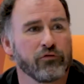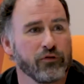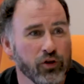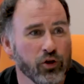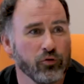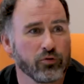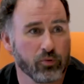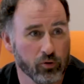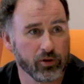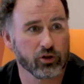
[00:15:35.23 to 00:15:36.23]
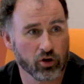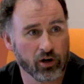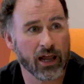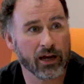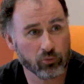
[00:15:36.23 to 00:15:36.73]
reviews published
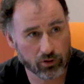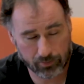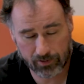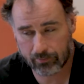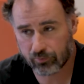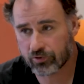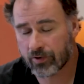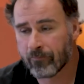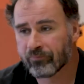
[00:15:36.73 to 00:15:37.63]
online with the papers.